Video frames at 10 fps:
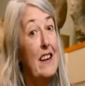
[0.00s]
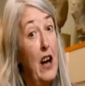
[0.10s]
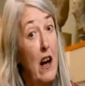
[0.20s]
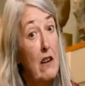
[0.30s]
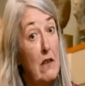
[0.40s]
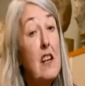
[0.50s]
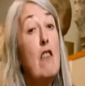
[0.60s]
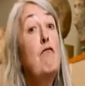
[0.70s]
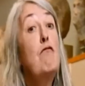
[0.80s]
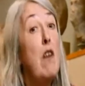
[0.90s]
And it
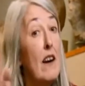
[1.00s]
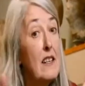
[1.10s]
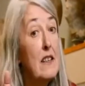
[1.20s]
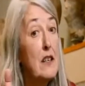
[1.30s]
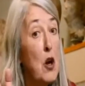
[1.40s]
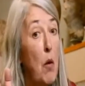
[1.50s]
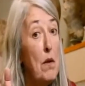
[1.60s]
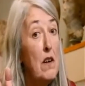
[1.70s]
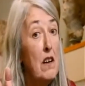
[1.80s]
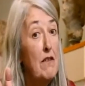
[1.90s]
goes right to the
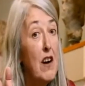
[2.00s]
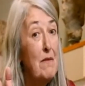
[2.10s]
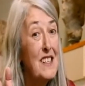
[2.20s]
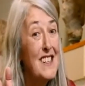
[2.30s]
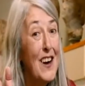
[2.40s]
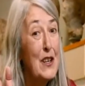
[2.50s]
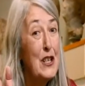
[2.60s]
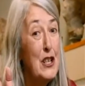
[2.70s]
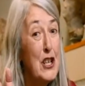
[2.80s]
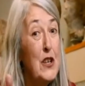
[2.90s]
top of Roman
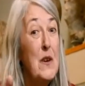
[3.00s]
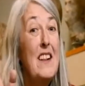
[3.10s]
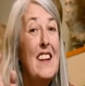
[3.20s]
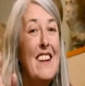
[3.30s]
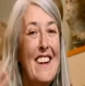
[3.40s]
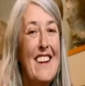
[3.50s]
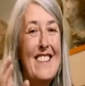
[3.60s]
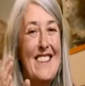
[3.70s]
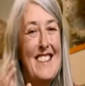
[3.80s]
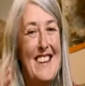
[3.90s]
society too.
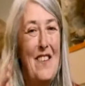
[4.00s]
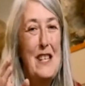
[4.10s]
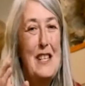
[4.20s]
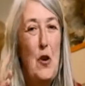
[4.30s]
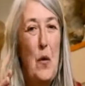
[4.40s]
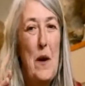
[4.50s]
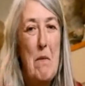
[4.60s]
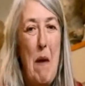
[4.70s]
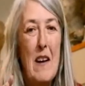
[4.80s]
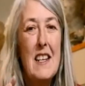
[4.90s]
There's a lovely
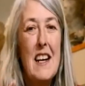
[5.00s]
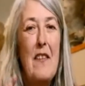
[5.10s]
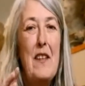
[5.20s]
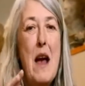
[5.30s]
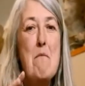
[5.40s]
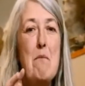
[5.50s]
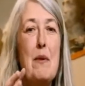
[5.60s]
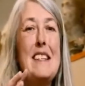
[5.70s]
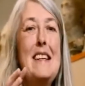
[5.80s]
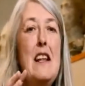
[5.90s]
story about the
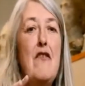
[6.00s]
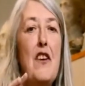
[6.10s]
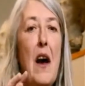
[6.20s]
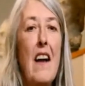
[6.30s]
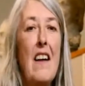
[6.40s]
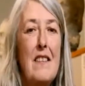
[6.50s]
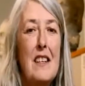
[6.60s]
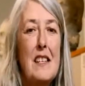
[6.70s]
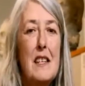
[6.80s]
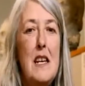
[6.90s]
Empress Livia,
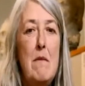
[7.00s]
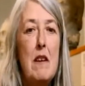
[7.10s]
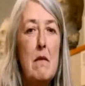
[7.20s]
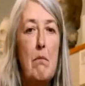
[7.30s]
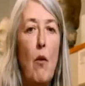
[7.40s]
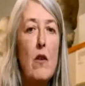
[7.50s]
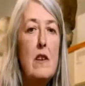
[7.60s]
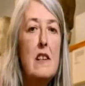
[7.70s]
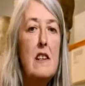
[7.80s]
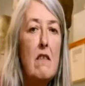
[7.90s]
the scheming,
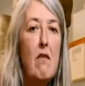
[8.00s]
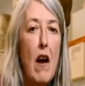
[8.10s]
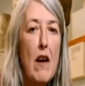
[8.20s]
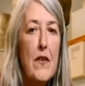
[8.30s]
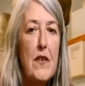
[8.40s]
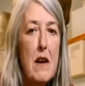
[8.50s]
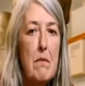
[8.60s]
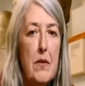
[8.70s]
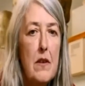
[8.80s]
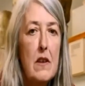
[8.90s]
poisoning wife of
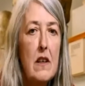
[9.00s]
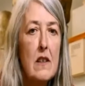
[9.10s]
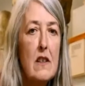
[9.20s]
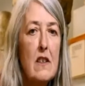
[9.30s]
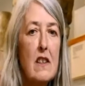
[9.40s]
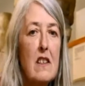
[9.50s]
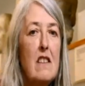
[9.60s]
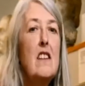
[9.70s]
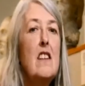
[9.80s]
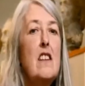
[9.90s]
the Emperor
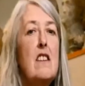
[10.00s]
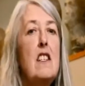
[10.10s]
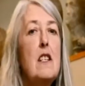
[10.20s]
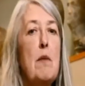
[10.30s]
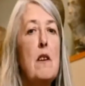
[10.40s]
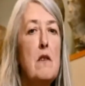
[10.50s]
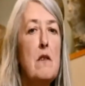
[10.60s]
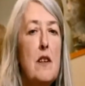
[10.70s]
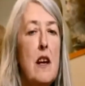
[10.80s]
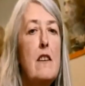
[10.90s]
Augustus. She's
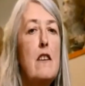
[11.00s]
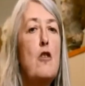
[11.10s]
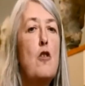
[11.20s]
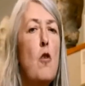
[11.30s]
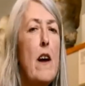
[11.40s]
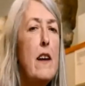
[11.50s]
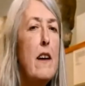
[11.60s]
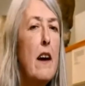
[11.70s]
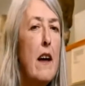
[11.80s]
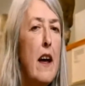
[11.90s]
supposed to have taken
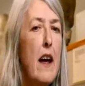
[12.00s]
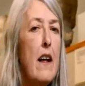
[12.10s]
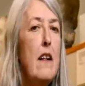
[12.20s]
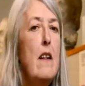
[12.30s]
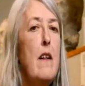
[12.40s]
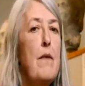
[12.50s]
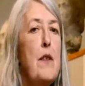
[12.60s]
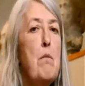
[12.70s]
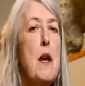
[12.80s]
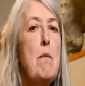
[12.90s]
great care
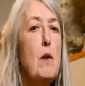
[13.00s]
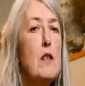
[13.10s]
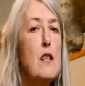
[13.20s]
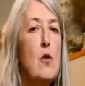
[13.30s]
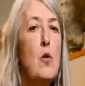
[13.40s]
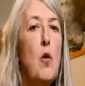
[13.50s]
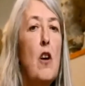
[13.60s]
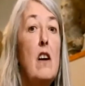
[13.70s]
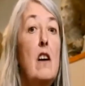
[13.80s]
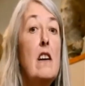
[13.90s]
that people
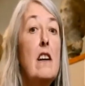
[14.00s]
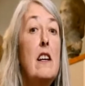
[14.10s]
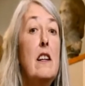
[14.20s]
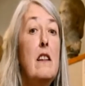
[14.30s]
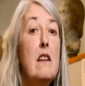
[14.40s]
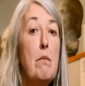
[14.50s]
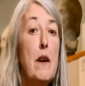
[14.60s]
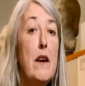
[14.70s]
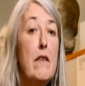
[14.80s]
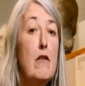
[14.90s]
saw her in the
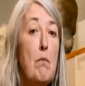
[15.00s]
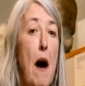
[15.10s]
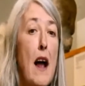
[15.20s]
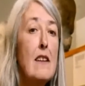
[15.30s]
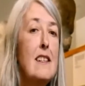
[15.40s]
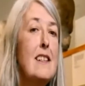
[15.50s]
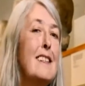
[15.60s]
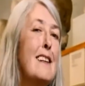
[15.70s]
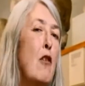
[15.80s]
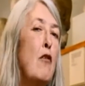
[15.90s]
imperial palace
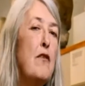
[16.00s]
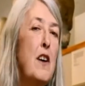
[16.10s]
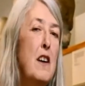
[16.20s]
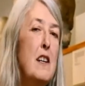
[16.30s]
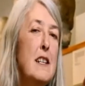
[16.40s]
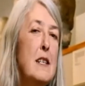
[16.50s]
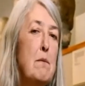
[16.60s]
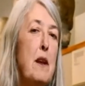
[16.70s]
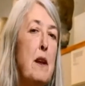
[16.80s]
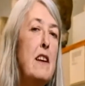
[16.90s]
itself,
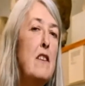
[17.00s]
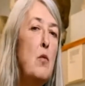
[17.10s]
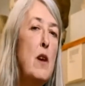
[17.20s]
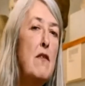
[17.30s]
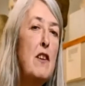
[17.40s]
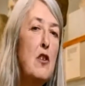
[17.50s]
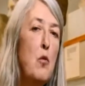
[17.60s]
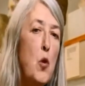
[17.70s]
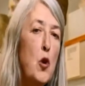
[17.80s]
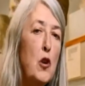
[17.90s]
spinning and
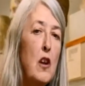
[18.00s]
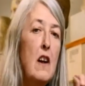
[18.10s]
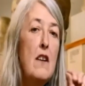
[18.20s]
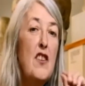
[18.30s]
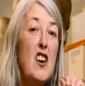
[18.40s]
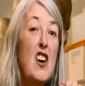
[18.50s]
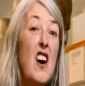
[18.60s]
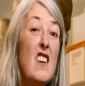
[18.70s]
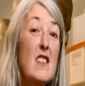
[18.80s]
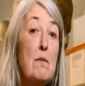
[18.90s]
weaving the wool for
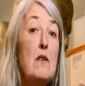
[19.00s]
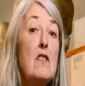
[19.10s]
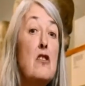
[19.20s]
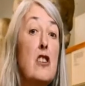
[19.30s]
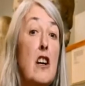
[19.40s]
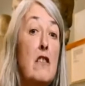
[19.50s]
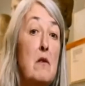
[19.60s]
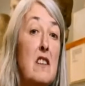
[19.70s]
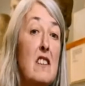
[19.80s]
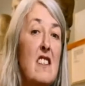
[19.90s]
her husband's
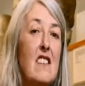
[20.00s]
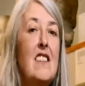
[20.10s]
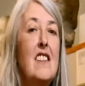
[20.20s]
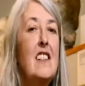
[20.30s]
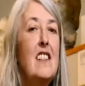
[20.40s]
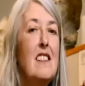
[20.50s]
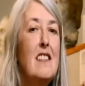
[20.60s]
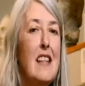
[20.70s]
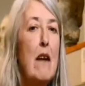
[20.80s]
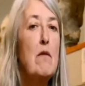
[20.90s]
togas.
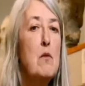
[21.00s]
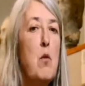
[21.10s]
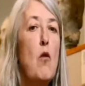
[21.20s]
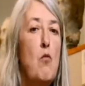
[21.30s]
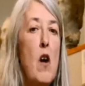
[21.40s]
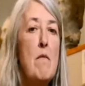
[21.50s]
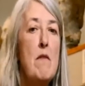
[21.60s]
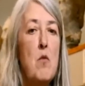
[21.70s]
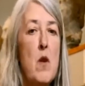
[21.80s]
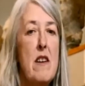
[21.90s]
That was what
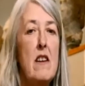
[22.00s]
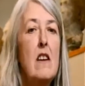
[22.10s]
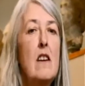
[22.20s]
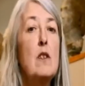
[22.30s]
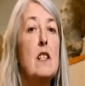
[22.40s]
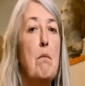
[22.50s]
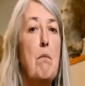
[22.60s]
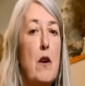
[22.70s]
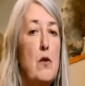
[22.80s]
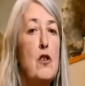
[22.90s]
Roman women were
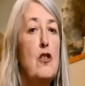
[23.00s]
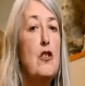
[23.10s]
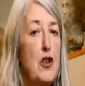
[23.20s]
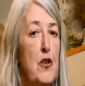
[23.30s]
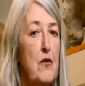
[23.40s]
supposed to